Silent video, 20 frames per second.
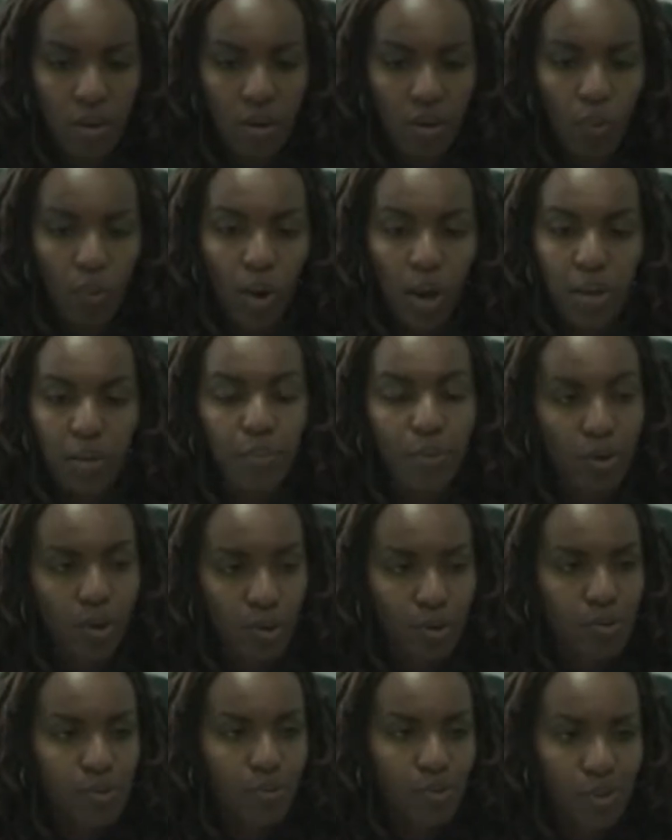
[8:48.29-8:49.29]
One,
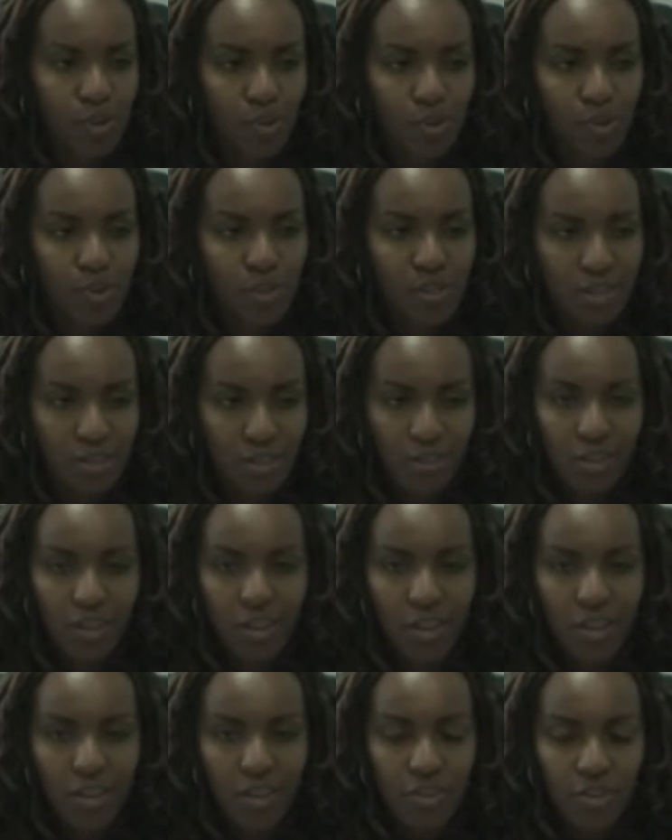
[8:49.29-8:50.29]
because we don't
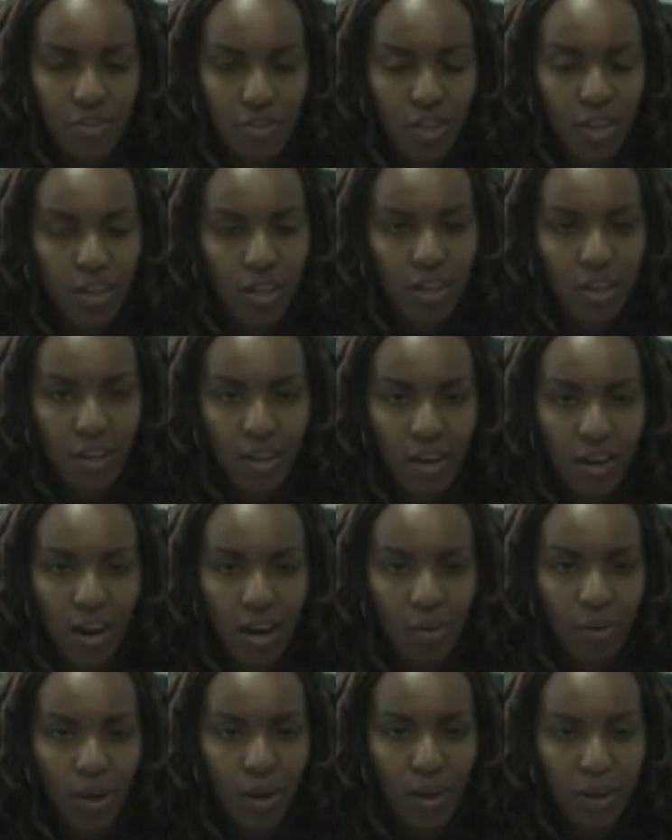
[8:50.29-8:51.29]
drink
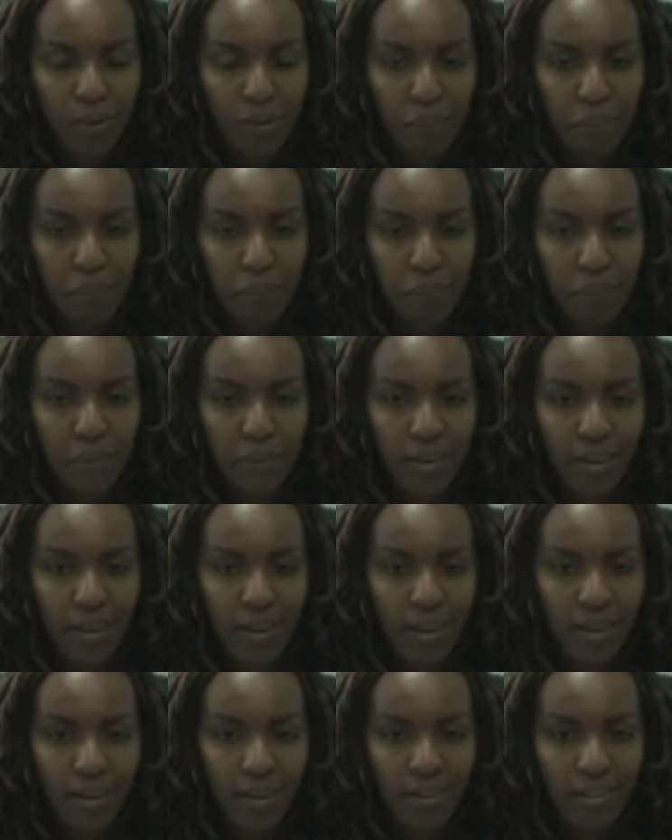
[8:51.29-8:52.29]
our
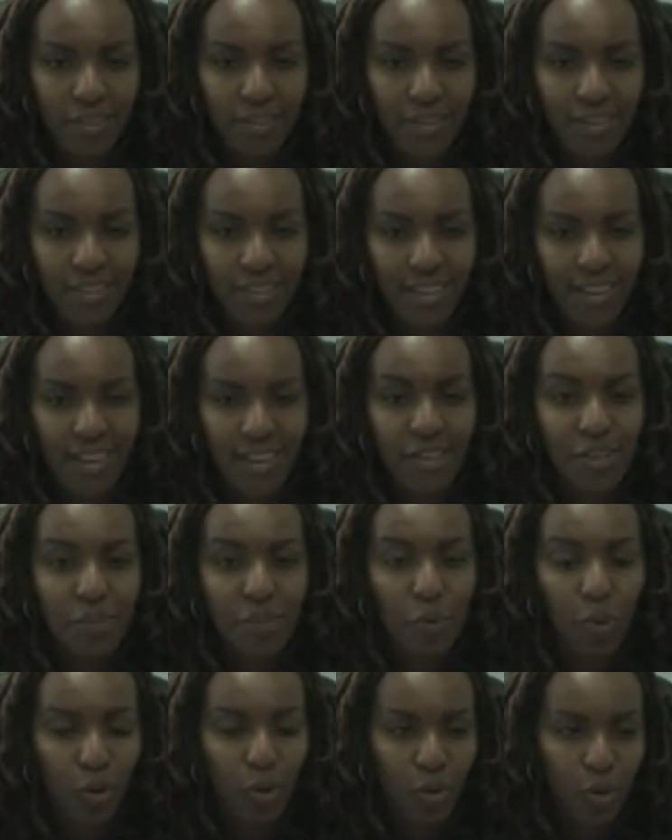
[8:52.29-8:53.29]

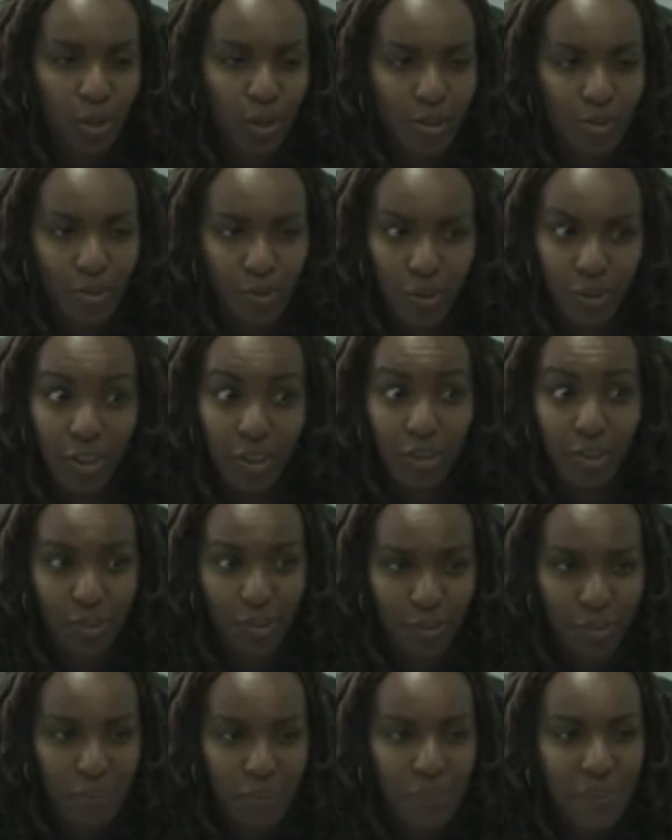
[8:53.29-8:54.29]
edible oils on the
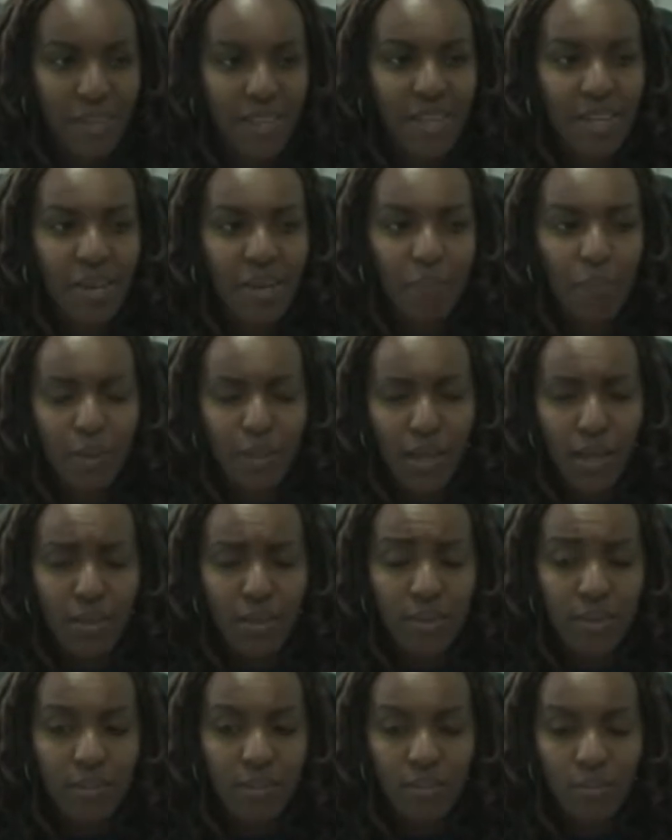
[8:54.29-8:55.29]
go, but the
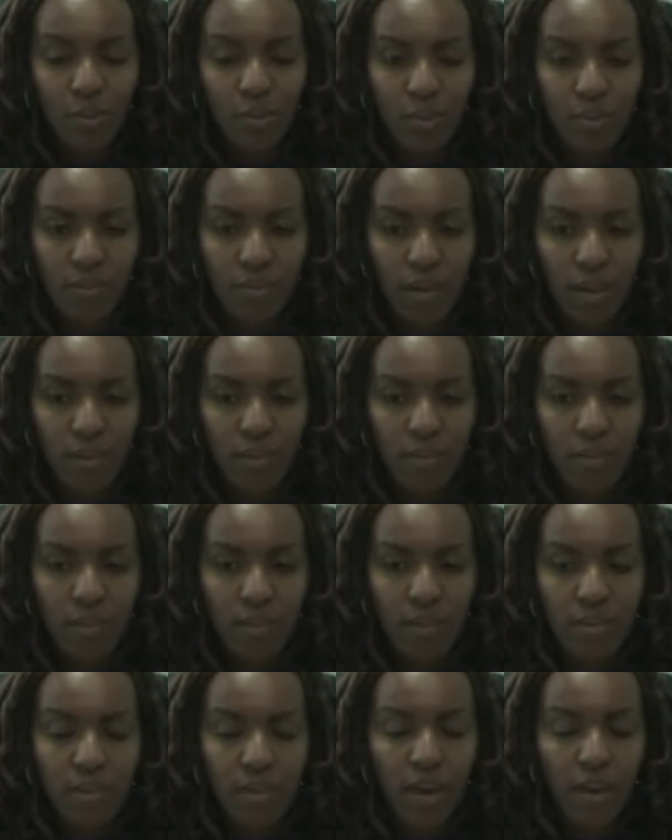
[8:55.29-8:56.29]
other reason is that
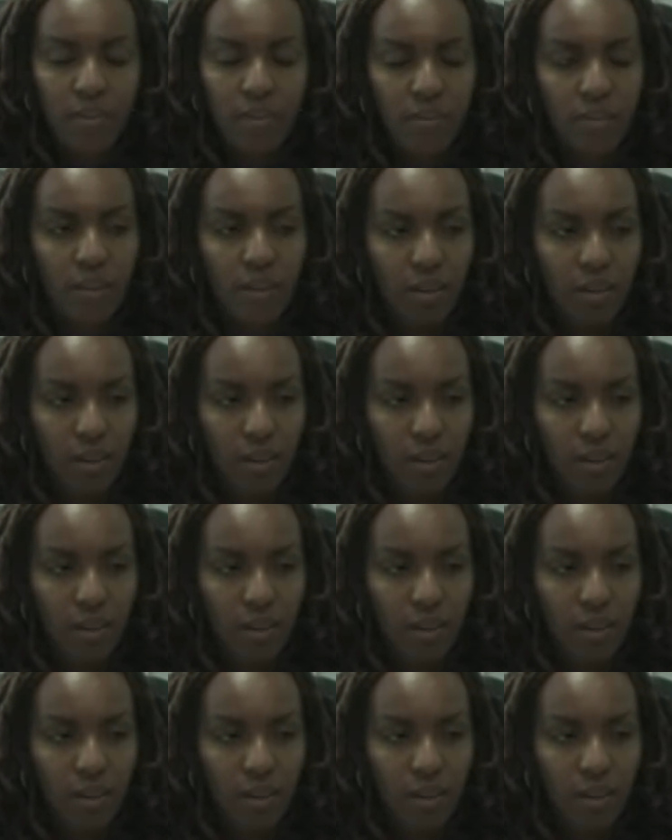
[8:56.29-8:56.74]
it has